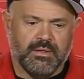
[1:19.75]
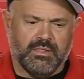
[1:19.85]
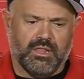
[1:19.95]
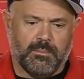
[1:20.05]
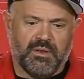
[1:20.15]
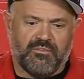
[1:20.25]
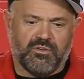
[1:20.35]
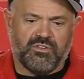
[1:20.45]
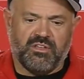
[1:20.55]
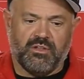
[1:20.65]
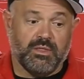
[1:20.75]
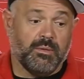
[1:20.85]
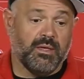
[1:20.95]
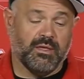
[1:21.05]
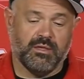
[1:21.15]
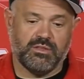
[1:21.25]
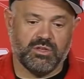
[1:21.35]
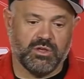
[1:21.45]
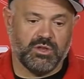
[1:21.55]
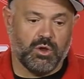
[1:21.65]
little bit of versatility
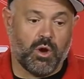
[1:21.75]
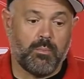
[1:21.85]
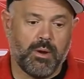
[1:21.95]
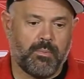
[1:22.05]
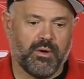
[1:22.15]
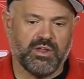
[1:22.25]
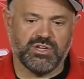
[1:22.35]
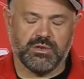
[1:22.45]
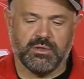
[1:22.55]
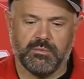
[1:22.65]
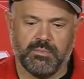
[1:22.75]
to you know our preparation.